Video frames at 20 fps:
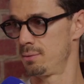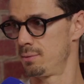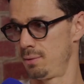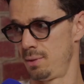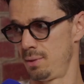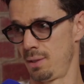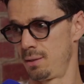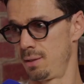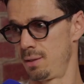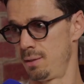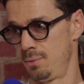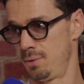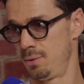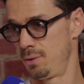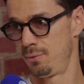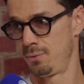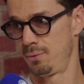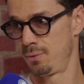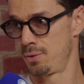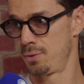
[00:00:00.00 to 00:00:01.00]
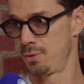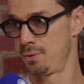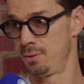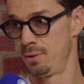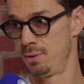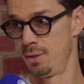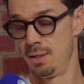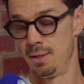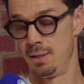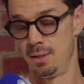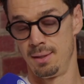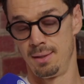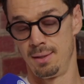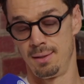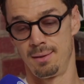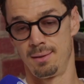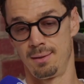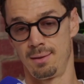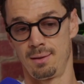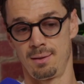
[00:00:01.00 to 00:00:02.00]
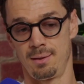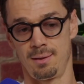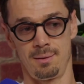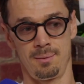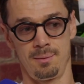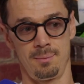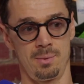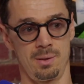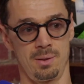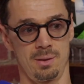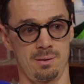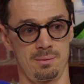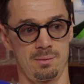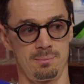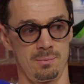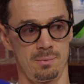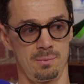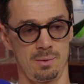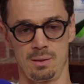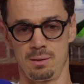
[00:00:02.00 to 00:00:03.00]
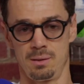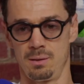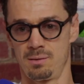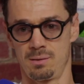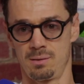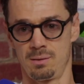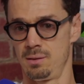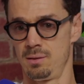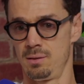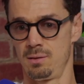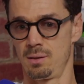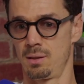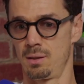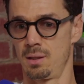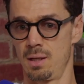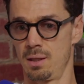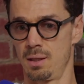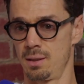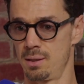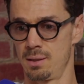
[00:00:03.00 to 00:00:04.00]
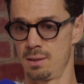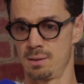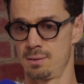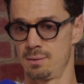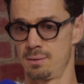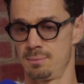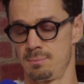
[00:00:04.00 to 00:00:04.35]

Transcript: like that one for sure. But listen, he's a guy that,